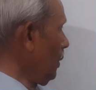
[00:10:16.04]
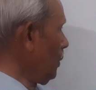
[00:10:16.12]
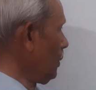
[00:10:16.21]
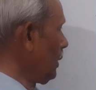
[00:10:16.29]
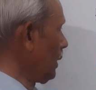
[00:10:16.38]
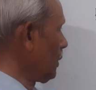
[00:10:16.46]

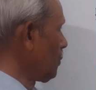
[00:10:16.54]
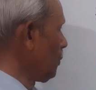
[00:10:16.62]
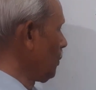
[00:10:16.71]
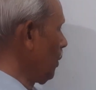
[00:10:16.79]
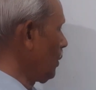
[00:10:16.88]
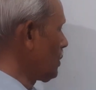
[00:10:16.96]
There are
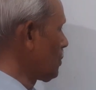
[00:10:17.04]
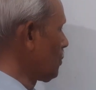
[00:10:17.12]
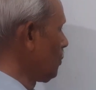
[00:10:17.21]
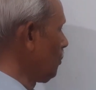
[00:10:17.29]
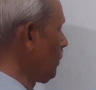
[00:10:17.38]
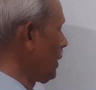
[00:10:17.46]
2 dots.
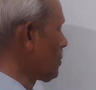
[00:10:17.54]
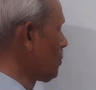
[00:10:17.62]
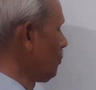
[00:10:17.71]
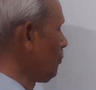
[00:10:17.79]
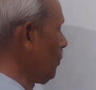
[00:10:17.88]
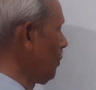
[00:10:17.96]
2 plus
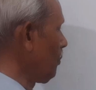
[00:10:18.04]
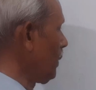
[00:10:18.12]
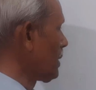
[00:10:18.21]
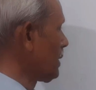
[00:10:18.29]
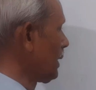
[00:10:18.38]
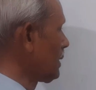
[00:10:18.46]
2, 4
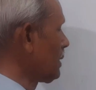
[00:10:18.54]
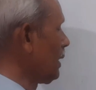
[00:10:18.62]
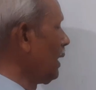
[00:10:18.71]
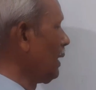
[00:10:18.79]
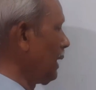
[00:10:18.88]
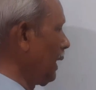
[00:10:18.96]
plus 6,
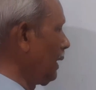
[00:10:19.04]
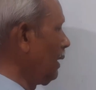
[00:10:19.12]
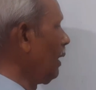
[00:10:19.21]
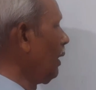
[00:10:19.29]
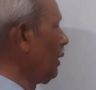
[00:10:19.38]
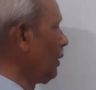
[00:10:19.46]

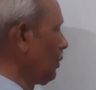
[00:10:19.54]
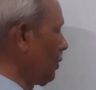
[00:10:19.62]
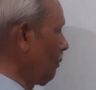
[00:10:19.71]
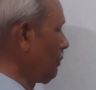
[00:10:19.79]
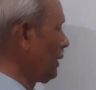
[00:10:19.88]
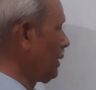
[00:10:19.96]
10.
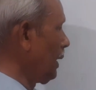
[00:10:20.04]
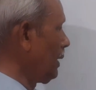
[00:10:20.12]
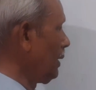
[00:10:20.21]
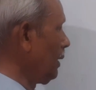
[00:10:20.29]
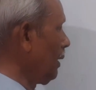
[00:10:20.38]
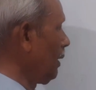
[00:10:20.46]
Drop the 10
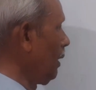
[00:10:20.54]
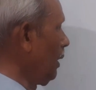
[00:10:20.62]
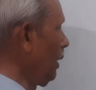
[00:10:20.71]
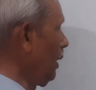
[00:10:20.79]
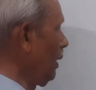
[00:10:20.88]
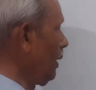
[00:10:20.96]
here.
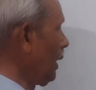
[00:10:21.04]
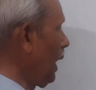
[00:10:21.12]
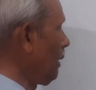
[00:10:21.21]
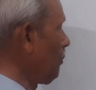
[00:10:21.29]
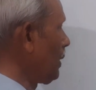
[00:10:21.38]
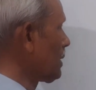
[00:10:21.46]

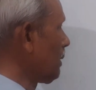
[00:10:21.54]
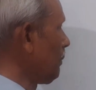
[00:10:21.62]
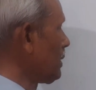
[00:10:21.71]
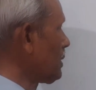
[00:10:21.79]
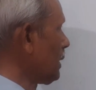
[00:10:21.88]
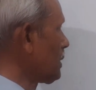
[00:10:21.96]
9 plus
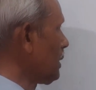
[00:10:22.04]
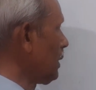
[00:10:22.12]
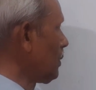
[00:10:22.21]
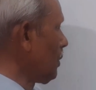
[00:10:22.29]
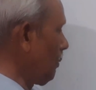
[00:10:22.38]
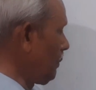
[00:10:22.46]
7,
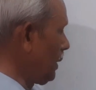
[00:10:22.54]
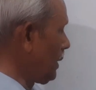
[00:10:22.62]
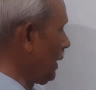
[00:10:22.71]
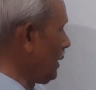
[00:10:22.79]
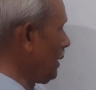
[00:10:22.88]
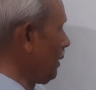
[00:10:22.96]
16. Drop the
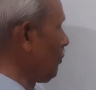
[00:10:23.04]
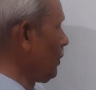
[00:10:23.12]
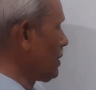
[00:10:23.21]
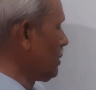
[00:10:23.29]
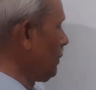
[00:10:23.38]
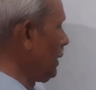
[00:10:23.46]
10 here.
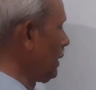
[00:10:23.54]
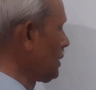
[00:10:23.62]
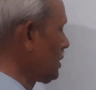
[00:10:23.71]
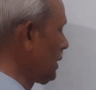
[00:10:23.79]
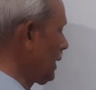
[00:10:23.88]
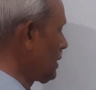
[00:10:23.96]
What's remaining?
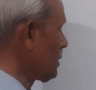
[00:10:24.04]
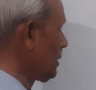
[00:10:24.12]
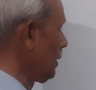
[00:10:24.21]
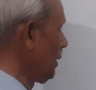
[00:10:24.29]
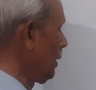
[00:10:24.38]
6.